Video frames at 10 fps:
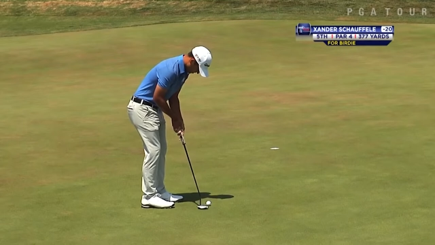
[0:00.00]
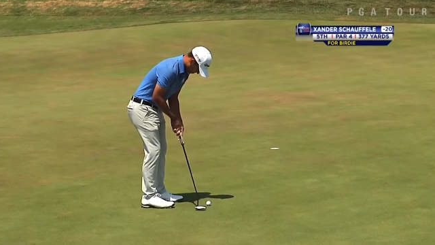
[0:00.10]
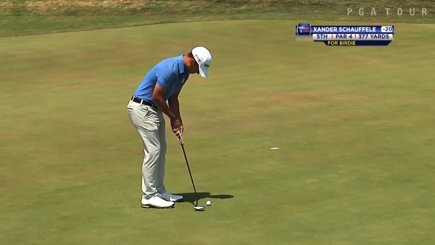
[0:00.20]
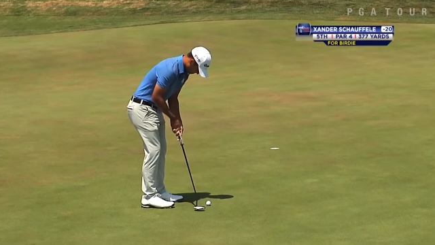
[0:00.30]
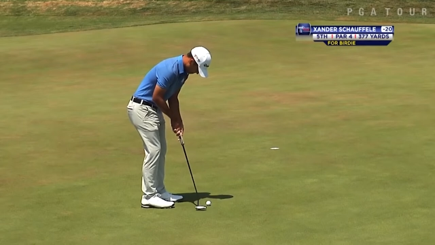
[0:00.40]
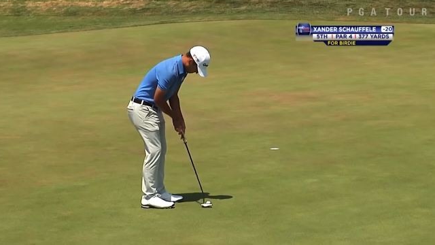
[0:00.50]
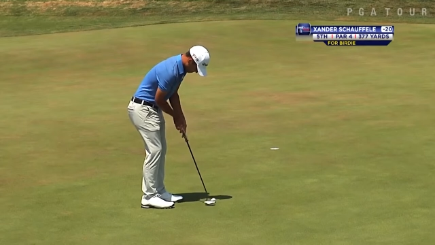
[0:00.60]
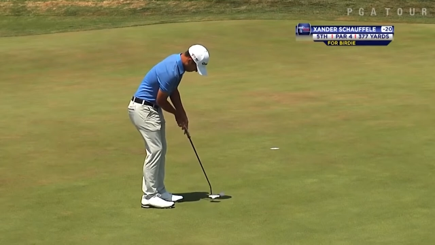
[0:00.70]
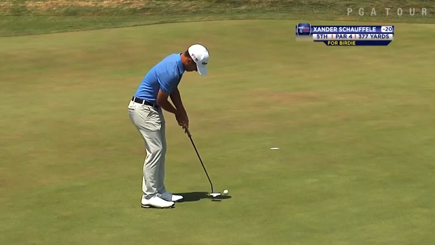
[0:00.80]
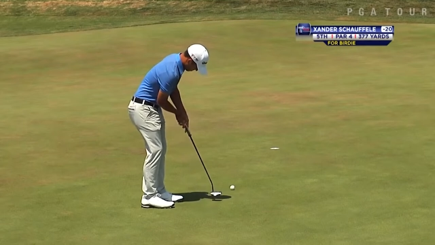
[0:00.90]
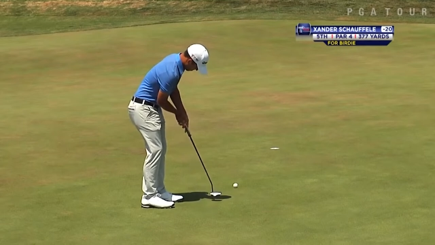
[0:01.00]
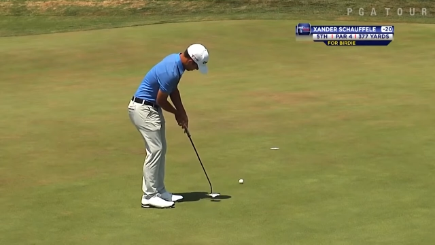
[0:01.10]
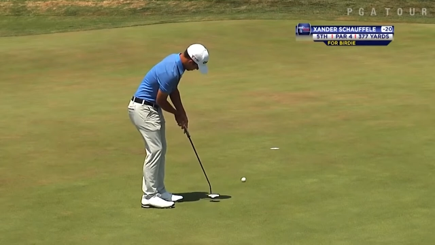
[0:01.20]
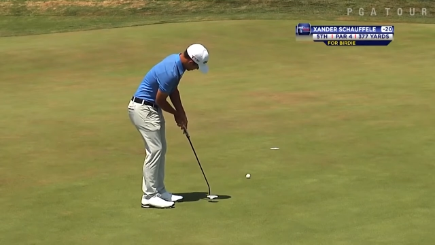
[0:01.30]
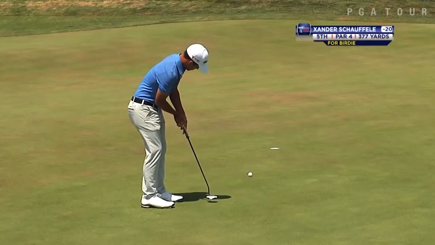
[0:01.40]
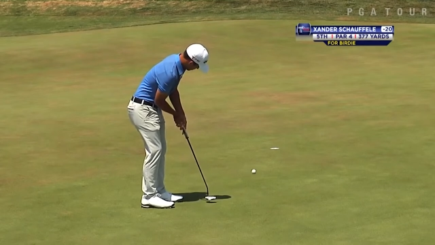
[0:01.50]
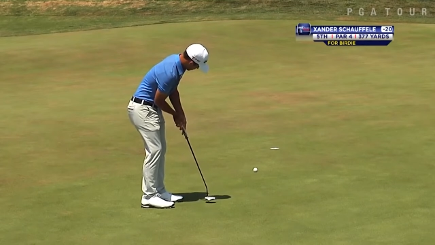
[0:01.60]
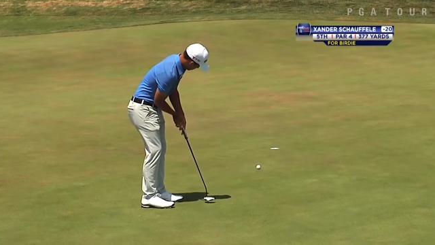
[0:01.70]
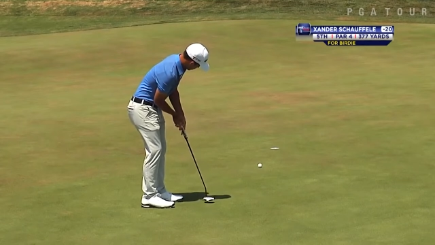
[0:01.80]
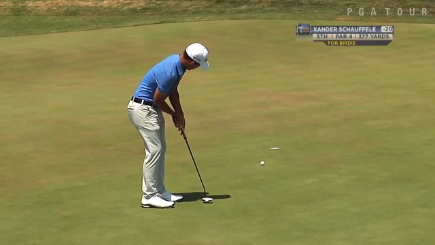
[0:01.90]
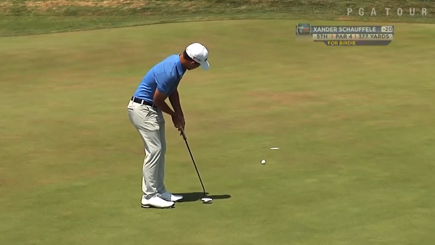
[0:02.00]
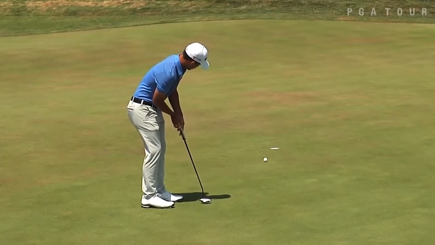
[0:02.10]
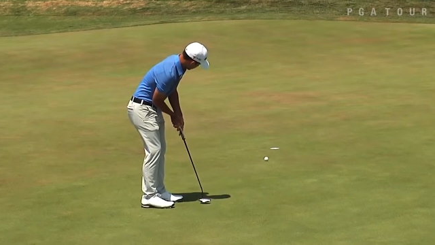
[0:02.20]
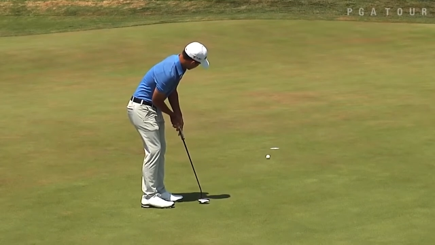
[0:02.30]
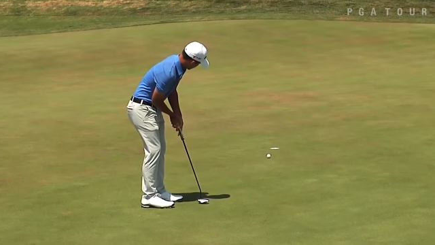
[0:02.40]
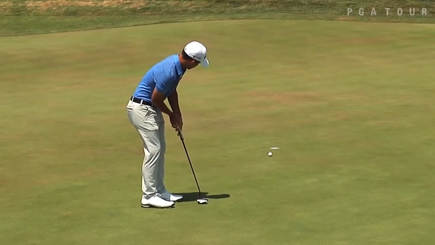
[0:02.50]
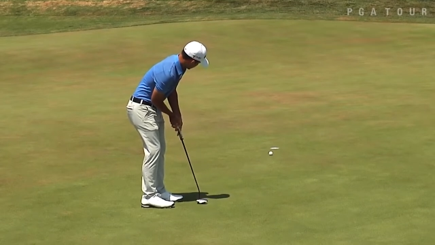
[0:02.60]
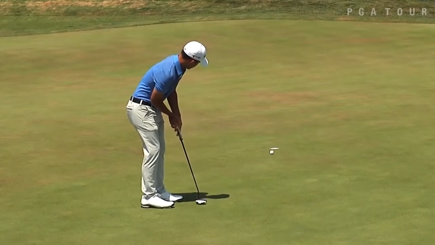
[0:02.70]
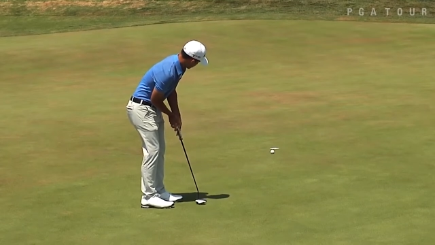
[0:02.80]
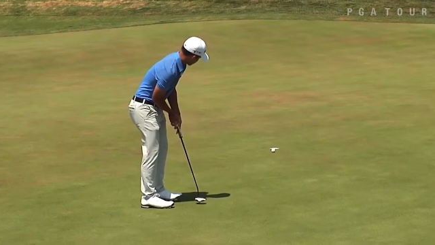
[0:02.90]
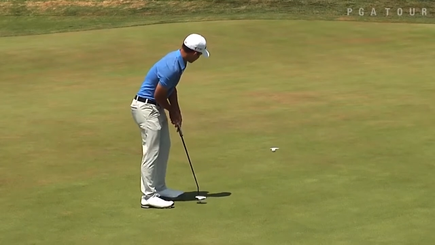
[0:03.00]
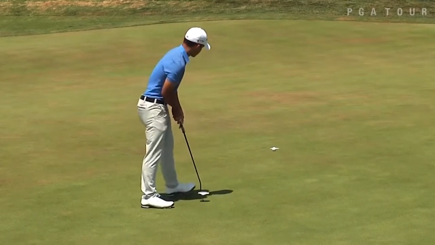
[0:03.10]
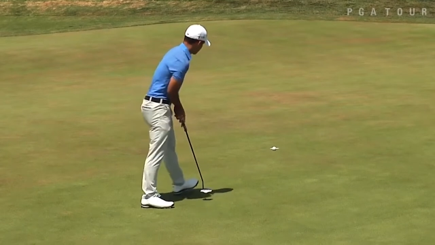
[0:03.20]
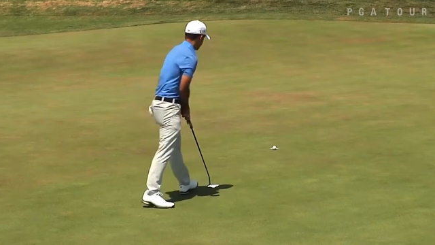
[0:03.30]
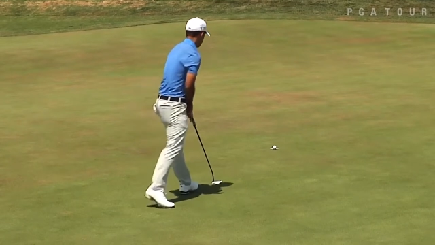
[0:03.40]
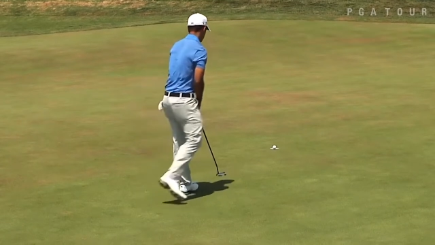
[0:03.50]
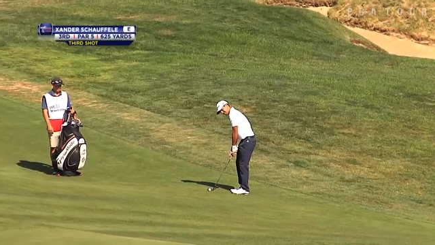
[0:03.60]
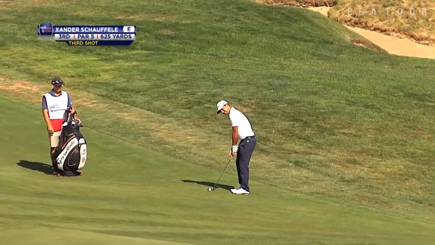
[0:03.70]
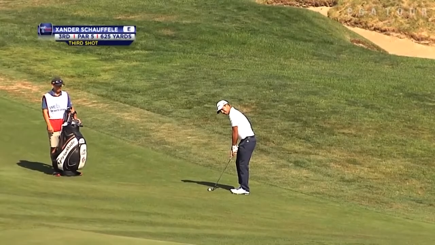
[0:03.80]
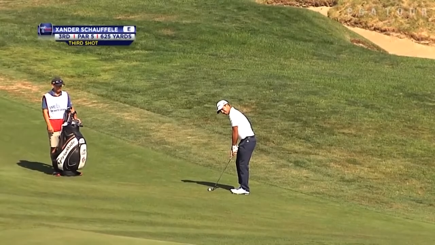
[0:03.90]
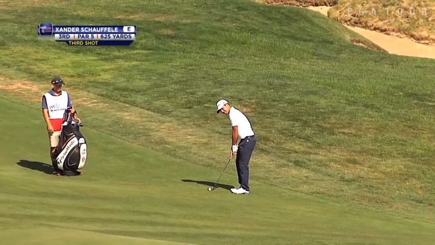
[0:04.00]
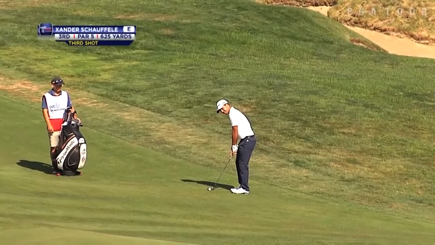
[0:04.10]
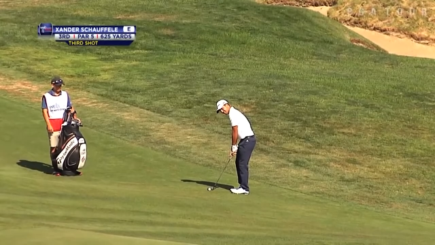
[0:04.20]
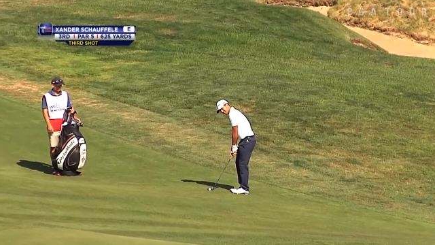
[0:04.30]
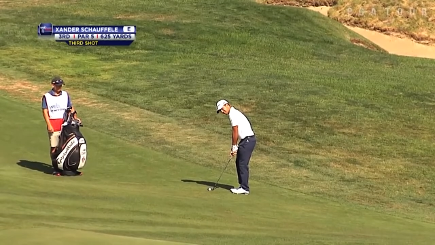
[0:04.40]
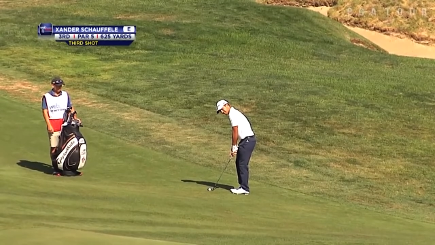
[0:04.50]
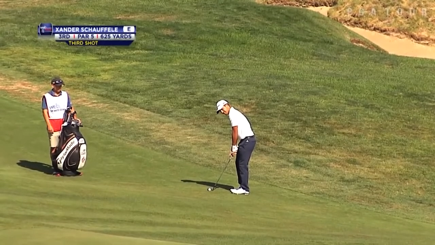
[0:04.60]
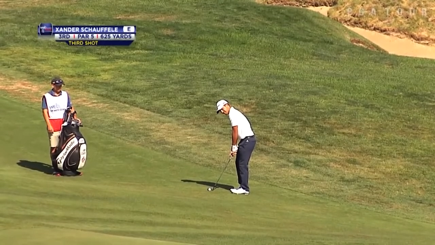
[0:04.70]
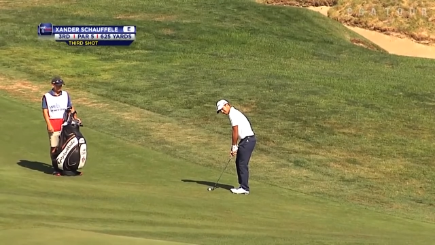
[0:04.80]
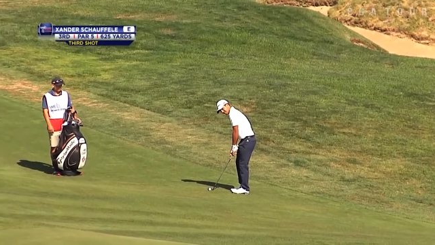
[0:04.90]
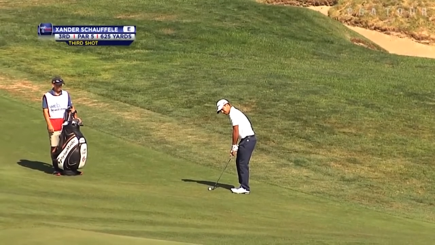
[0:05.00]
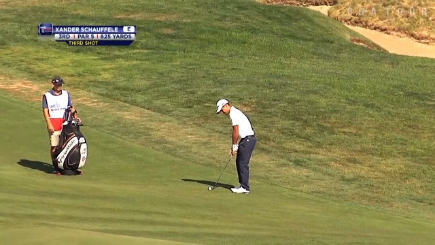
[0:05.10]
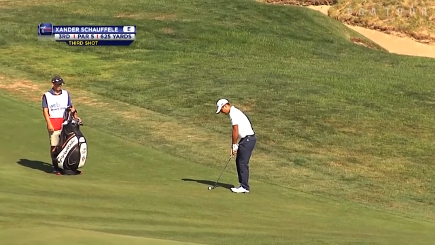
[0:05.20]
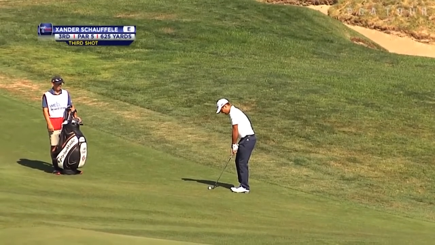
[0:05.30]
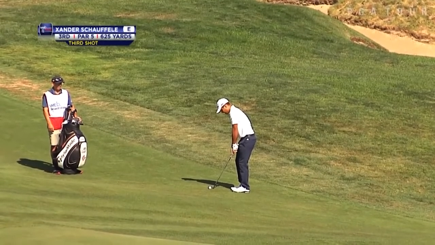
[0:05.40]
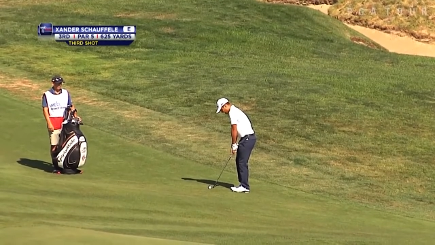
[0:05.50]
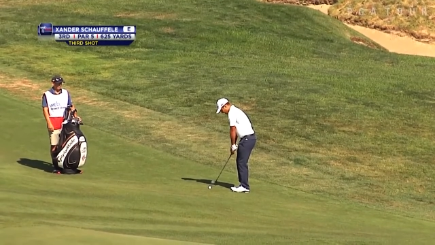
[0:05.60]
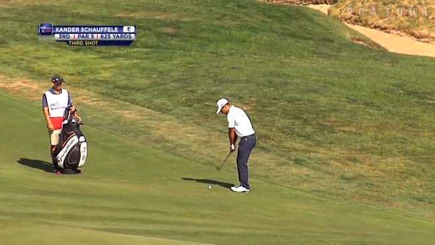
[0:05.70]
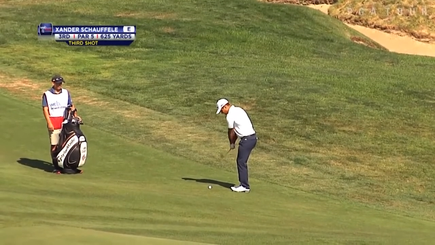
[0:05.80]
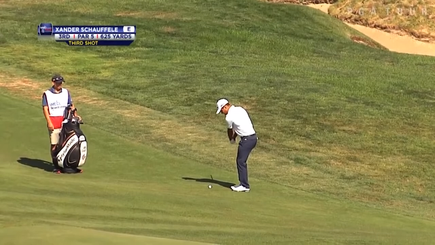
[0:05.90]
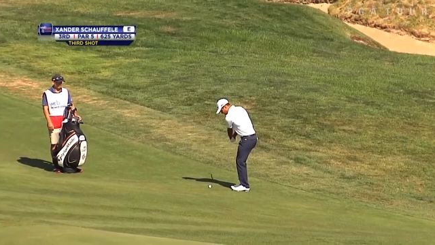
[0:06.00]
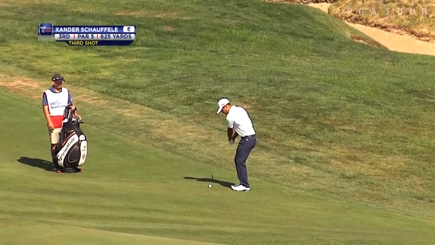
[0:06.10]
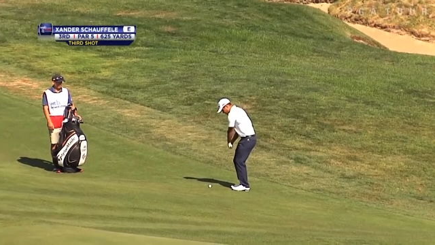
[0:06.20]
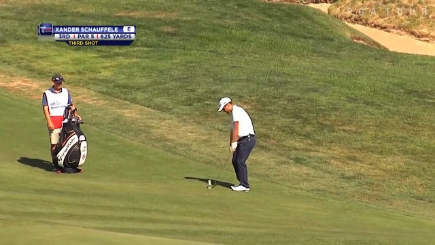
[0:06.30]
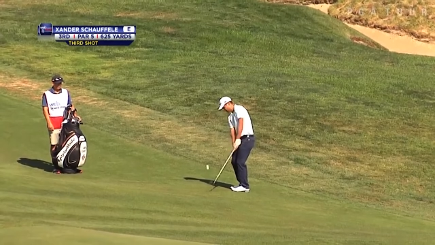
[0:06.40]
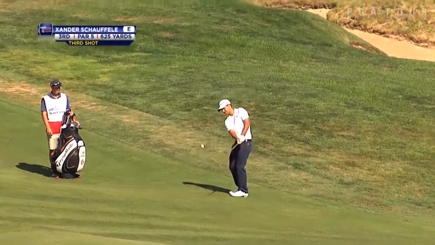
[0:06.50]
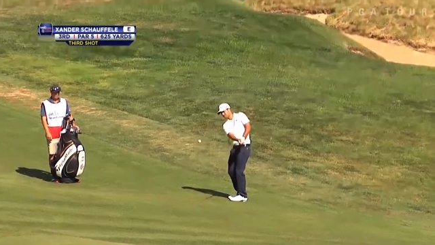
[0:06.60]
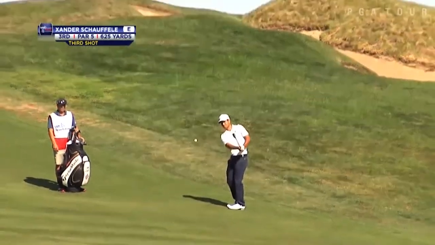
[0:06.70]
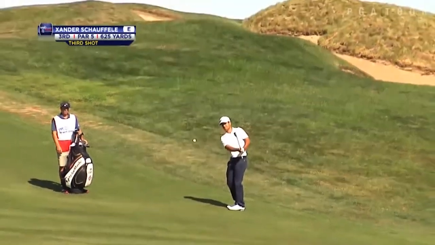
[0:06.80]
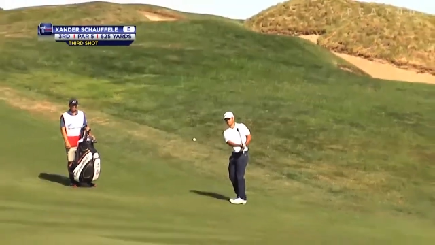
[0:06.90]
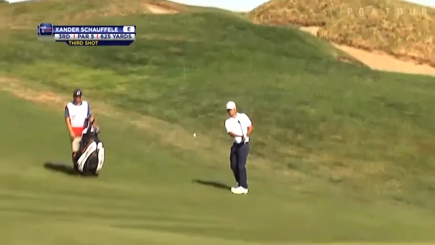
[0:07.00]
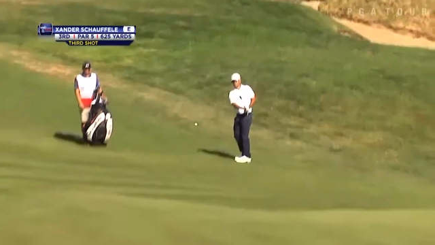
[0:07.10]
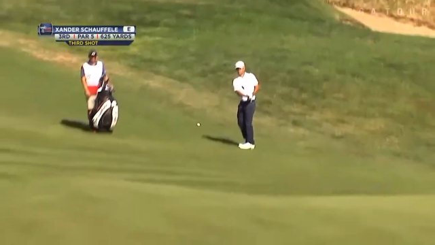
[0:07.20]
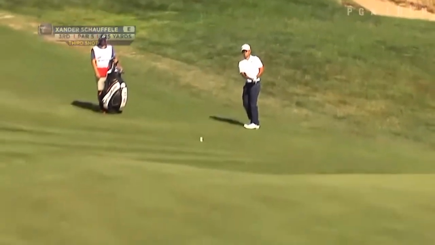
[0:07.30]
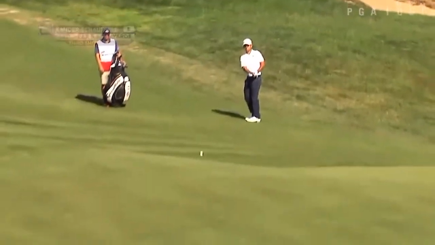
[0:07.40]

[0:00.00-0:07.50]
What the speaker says: No face is visible, so there are no lips to read.